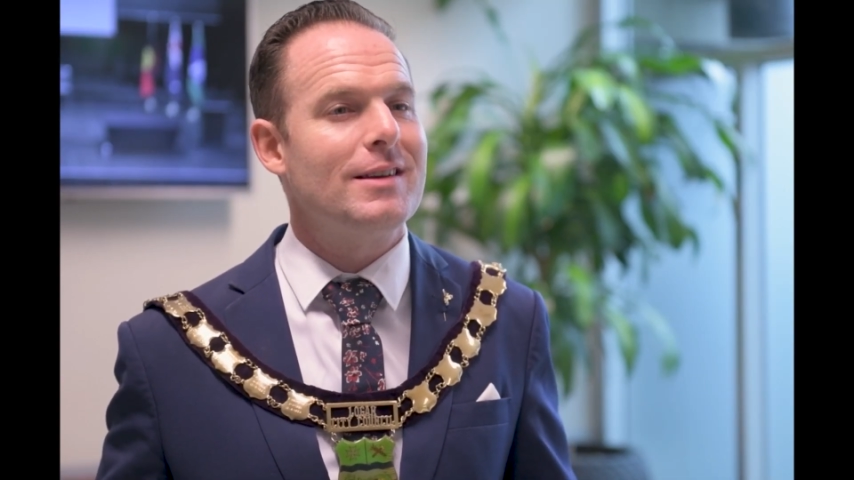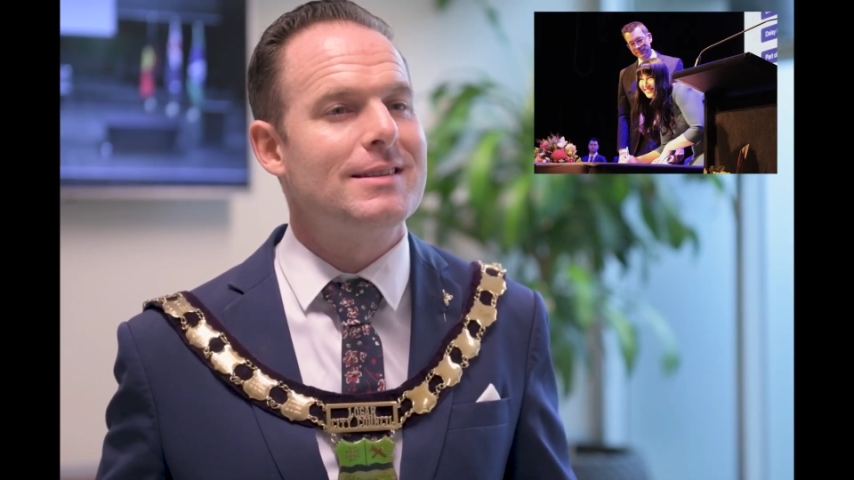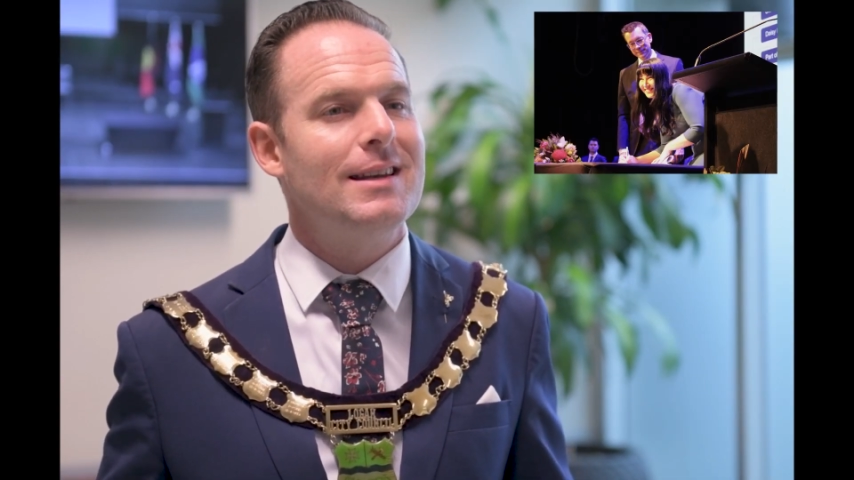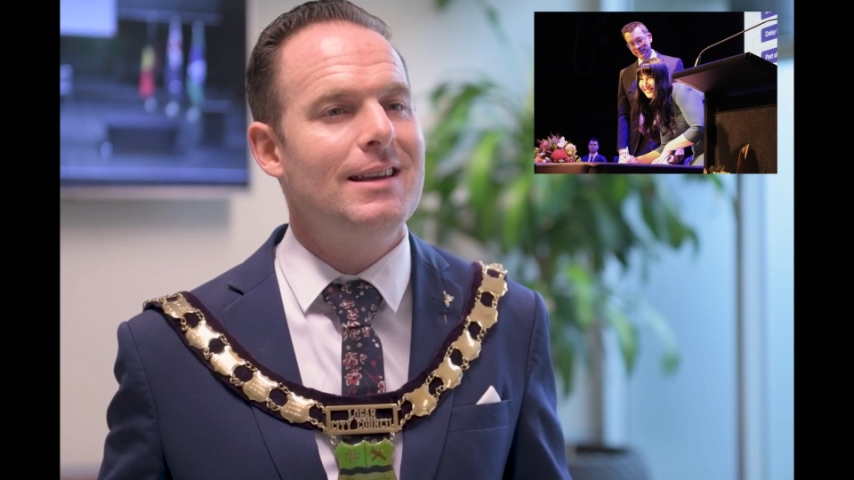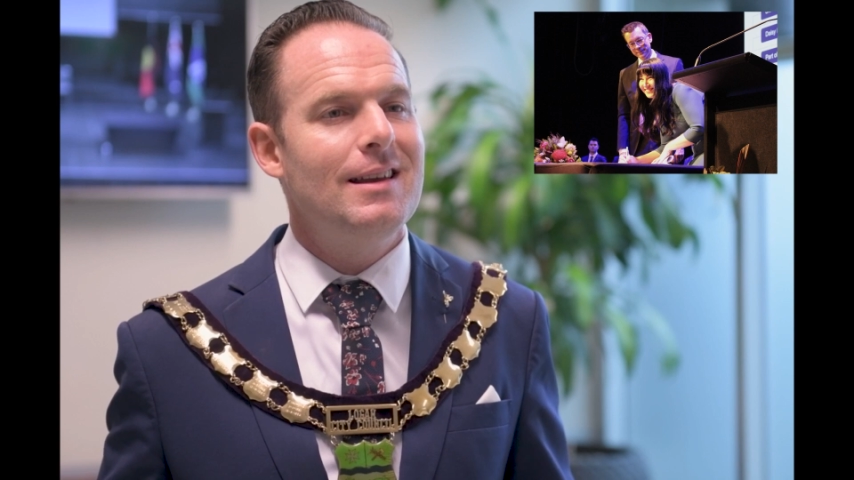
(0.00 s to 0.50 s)

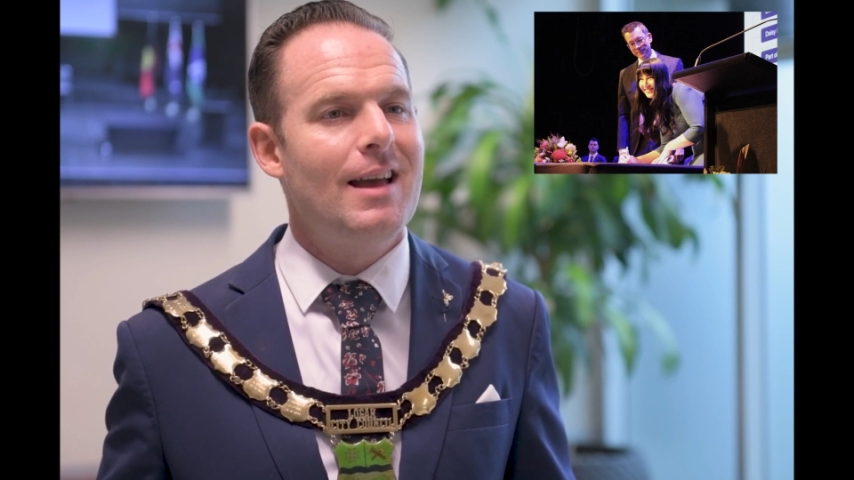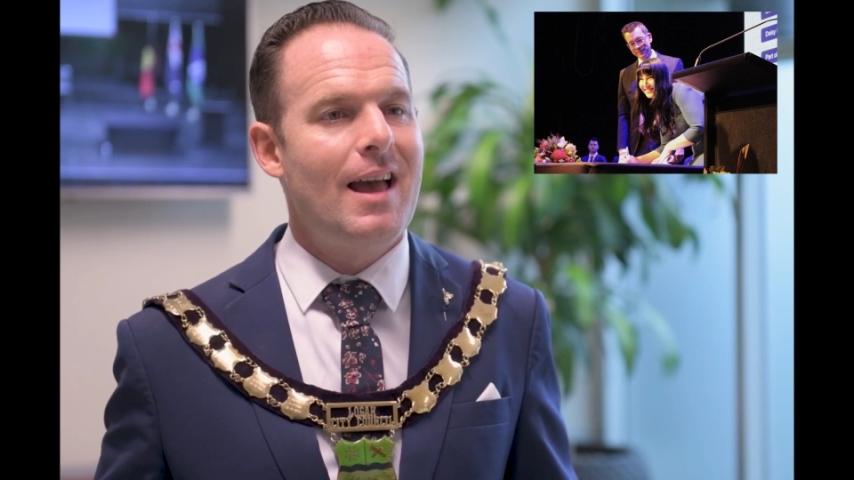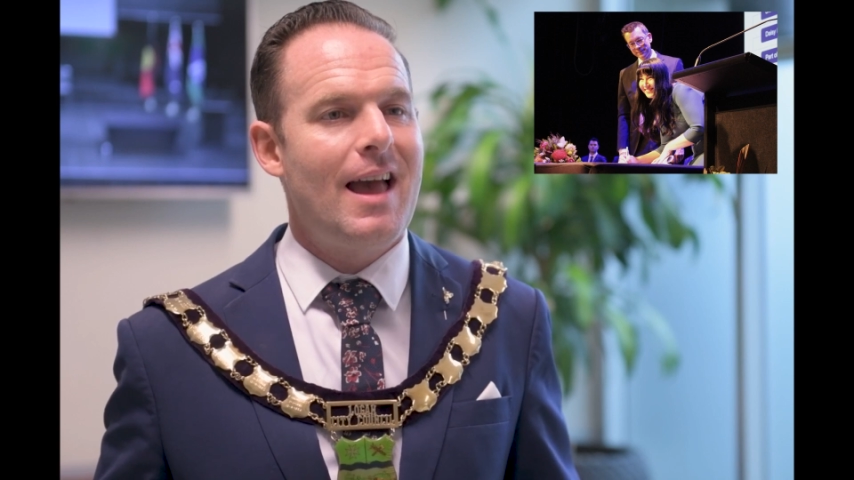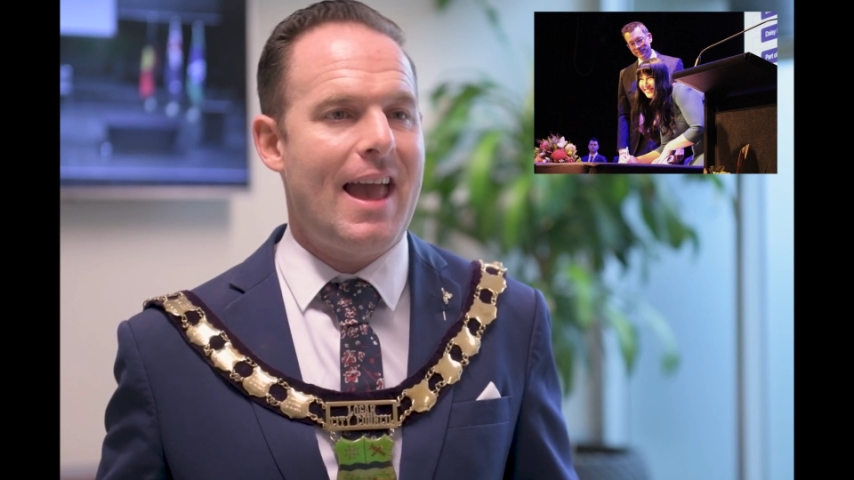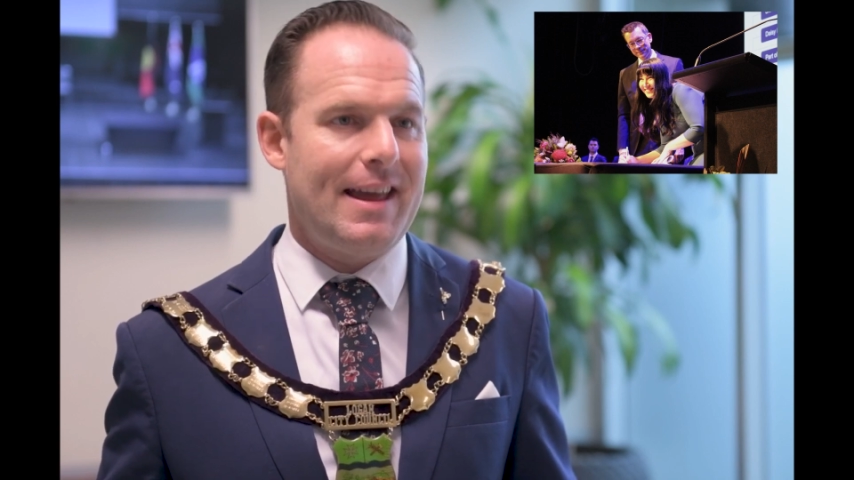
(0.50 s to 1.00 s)
city
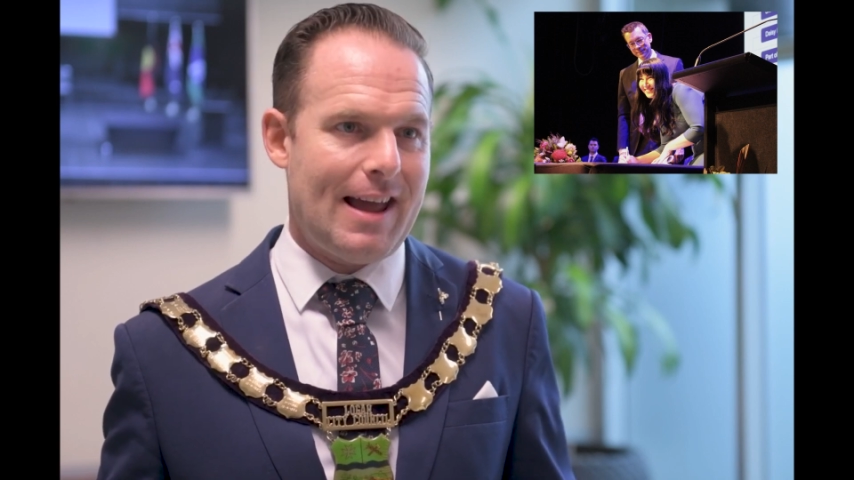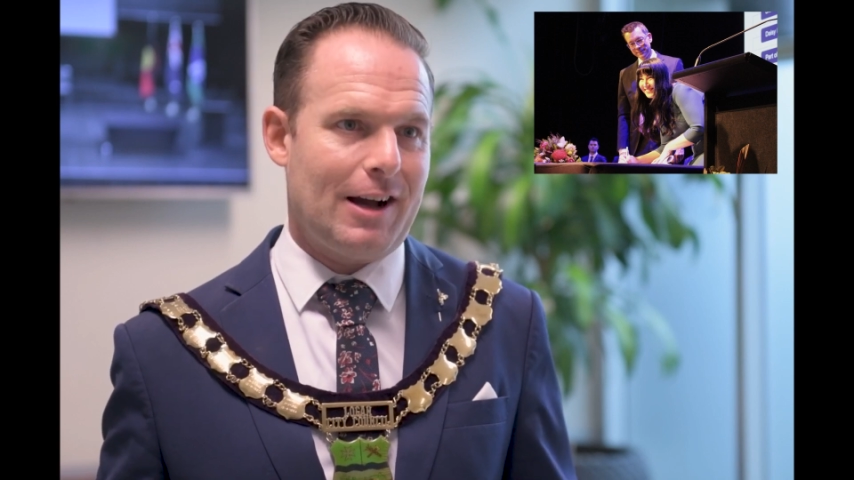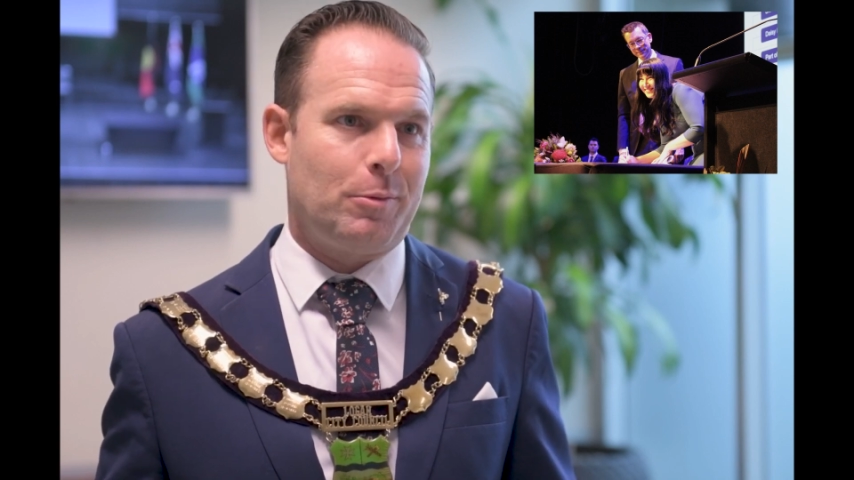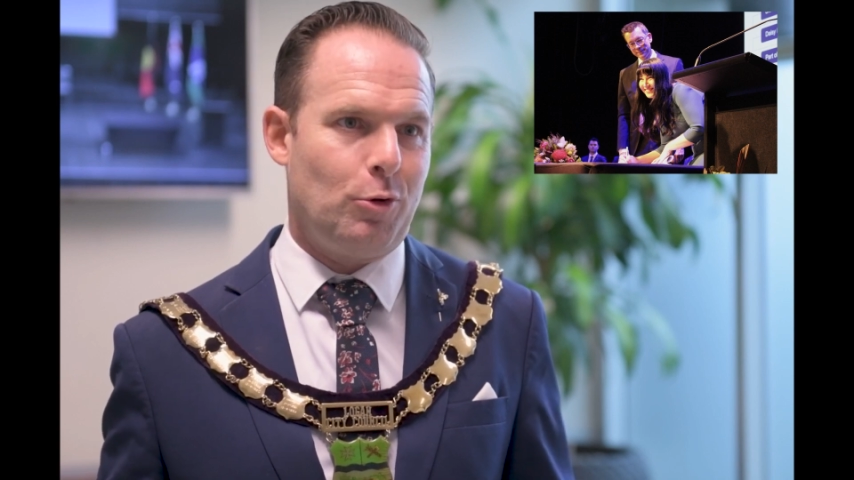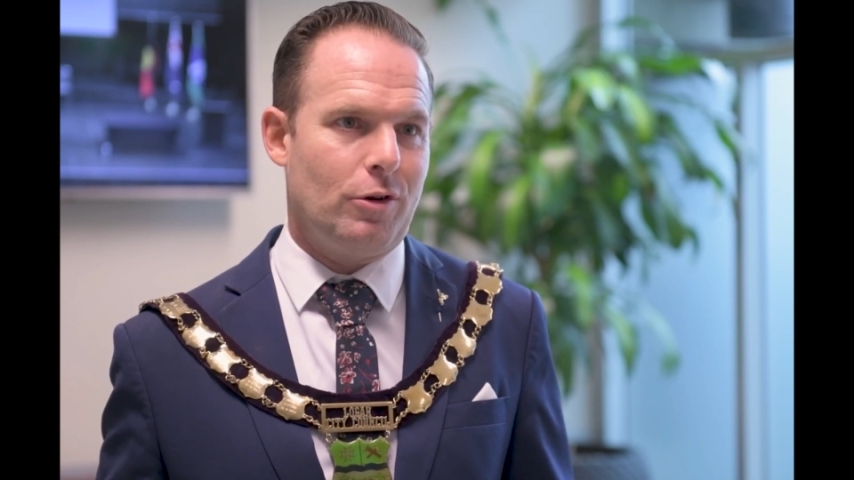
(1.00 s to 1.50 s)
and our
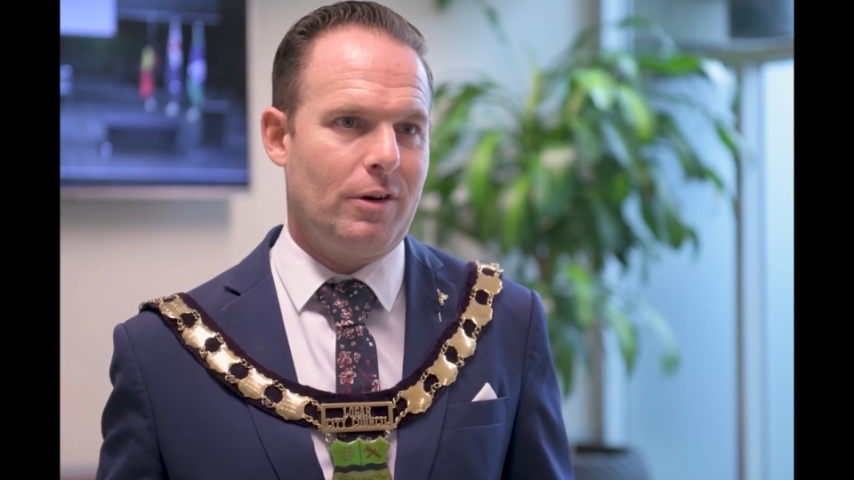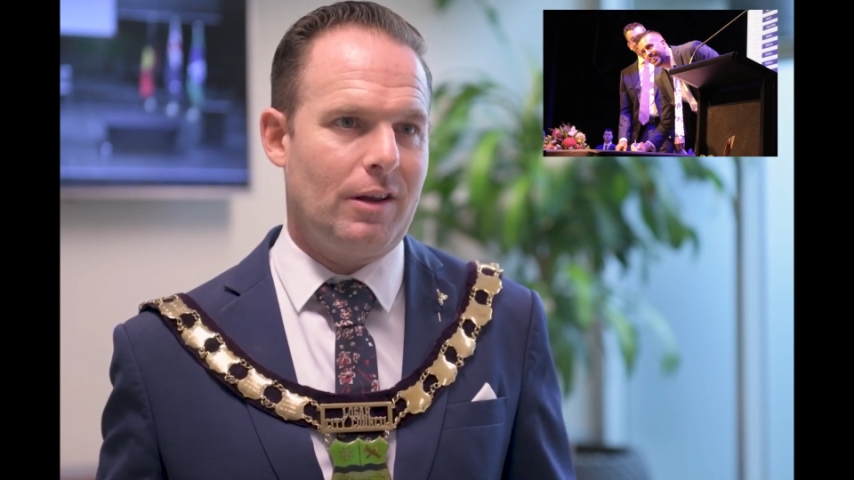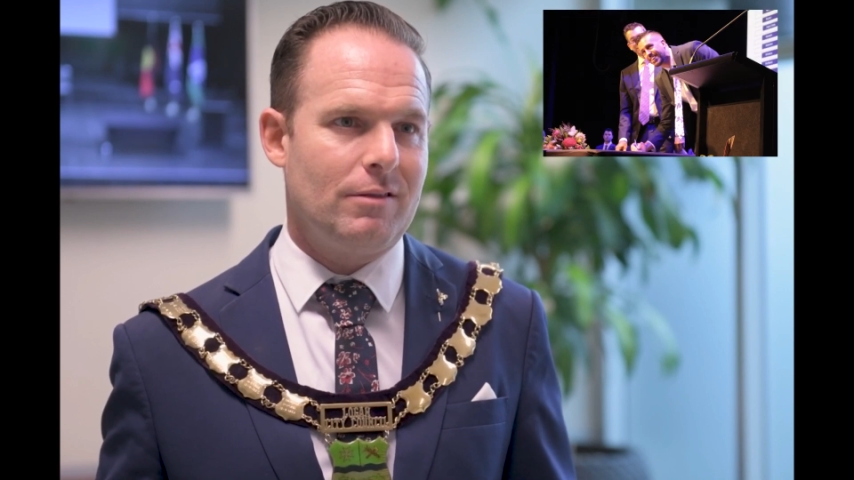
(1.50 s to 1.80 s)
community.